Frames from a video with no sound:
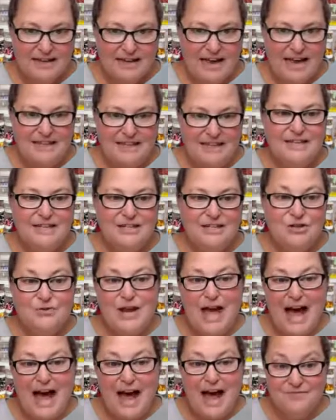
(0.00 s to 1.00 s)
And then you'd
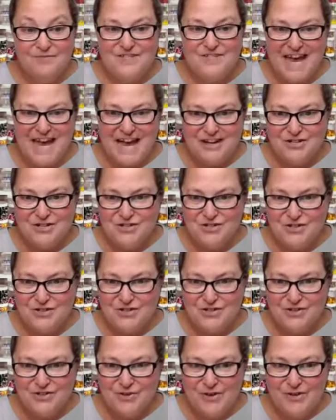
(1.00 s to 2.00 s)
have
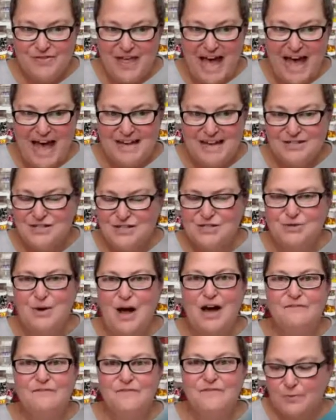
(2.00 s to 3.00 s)
textured on that too.
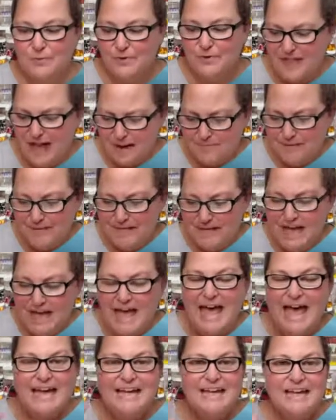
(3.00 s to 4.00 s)
How fun would that be?
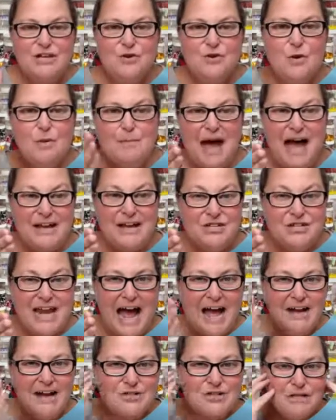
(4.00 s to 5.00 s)
And can you imagine,
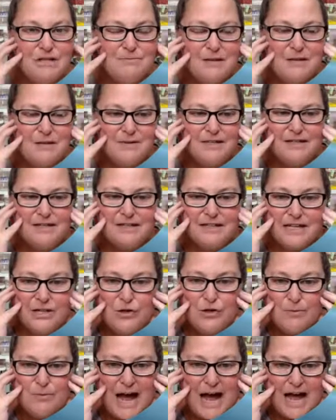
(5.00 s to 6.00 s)
actually, Mimi, can
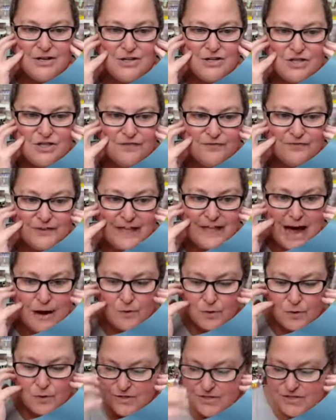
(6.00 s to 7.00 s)
you imagine the
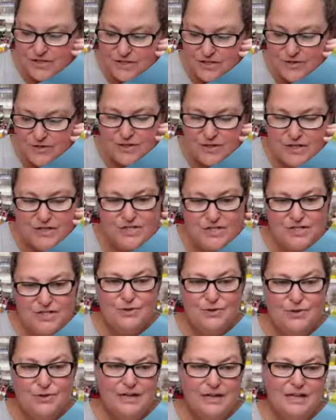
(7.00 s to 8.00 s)
flowers that you could
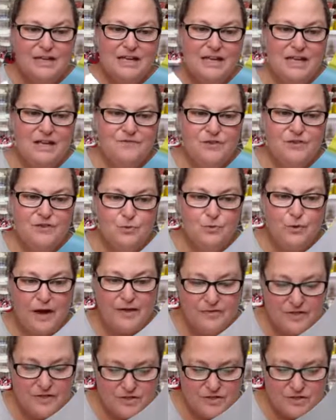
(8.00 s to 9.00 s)
do if you
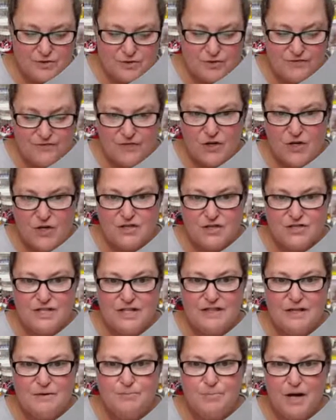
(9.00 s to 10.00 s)
run this through first
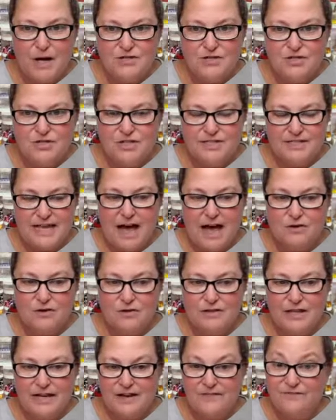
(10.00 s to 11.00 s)
and then punch this out
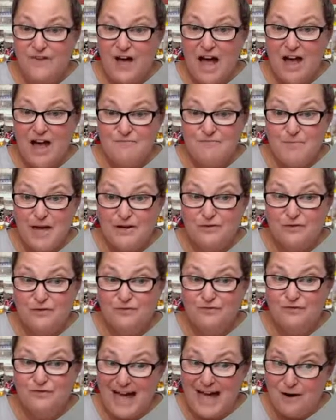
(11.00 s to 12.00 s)
on like a 5-petal
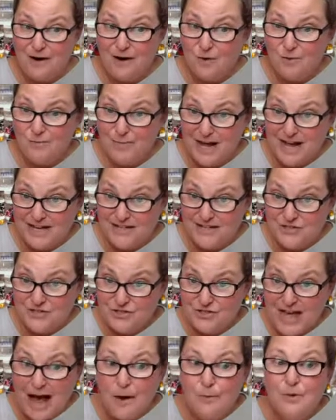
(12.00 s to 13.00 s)
flower
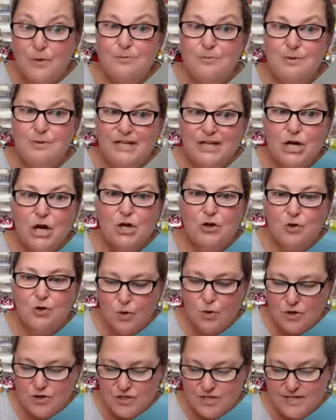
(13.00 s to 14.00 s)
punch? That would be
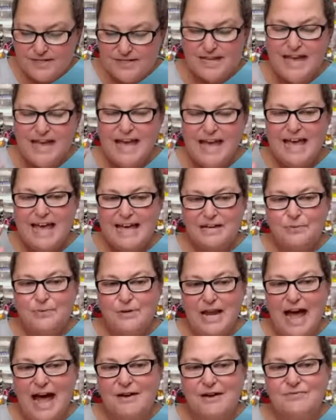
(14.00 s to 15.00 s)
gorgeous. And it
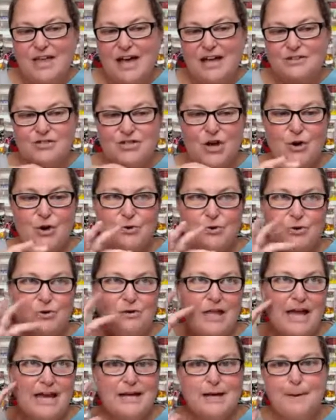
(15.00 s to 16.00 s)
would have that total
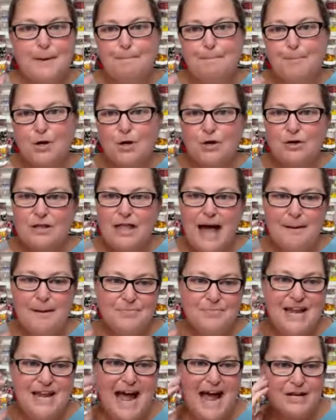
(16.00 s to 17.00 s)
like burlap
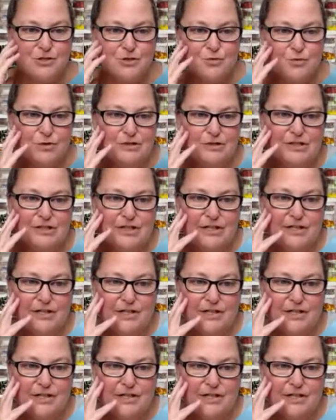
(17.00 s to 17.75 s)
natural look.